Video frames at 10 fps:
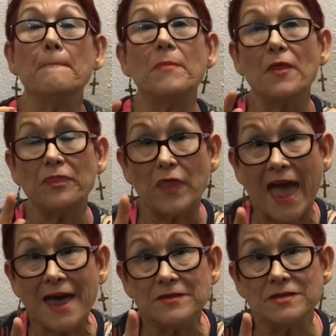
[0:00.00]
But
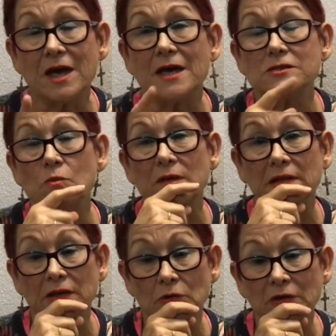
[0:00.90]
that dust, we
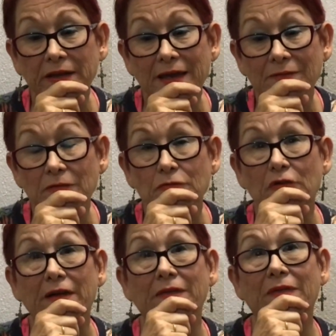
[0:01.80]
literally have a
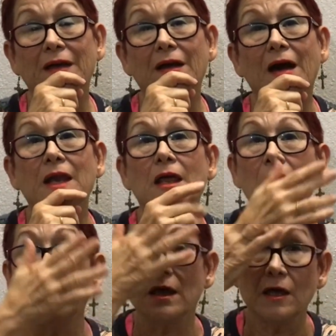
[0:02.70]
friend that got
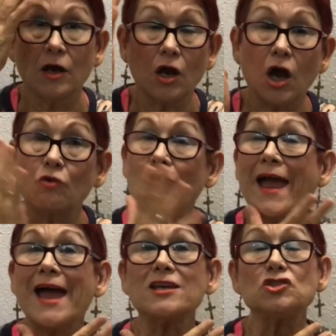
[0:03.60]
a
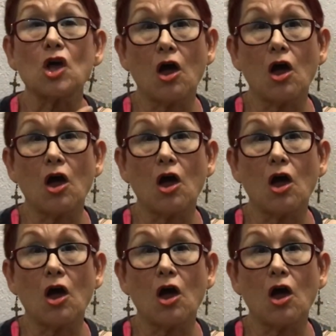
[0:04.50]
rash